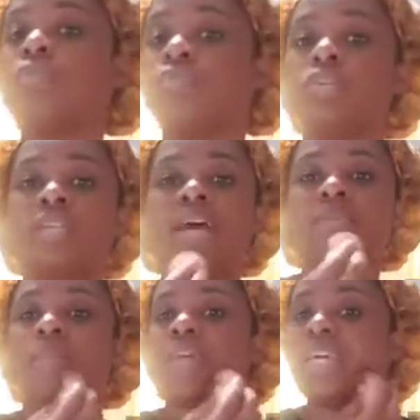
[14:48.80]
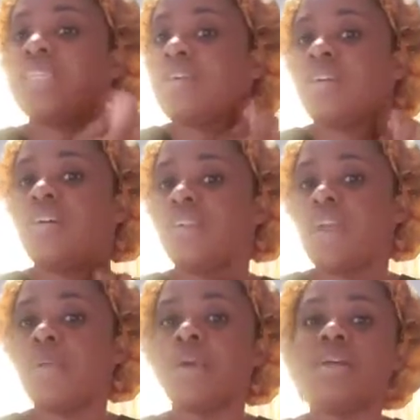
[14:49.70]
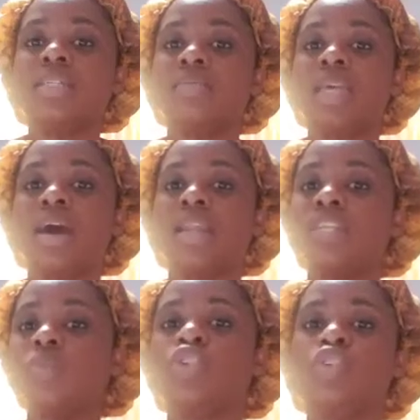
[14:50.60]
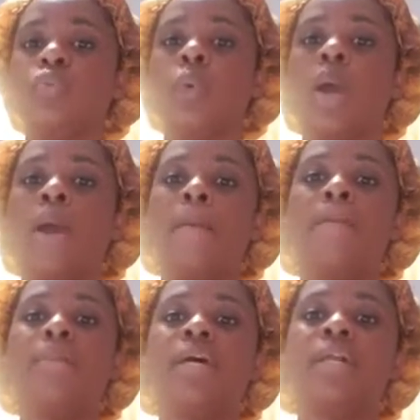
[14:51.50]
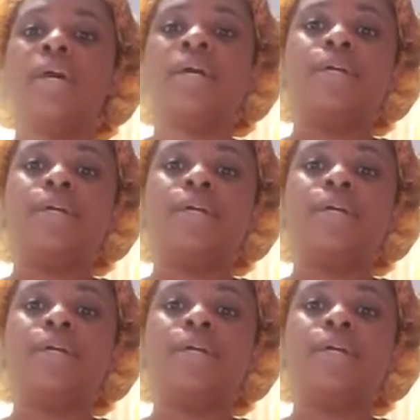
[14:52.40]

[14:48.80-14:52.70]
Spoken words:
the first laptop that I started off camming on, to be honest with you. but